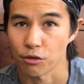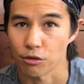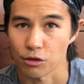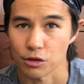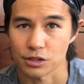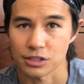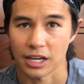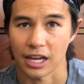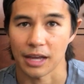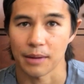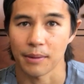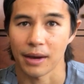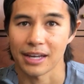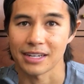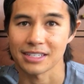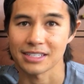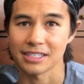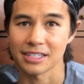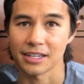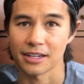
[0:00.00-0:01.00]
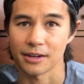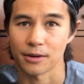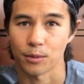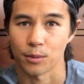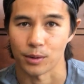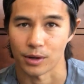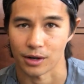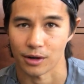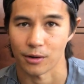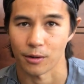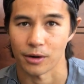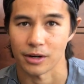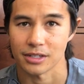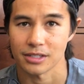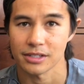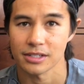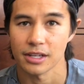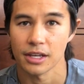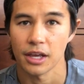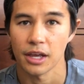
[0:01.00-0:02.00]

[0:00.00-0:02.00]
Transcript: full time, I just needed a workhorse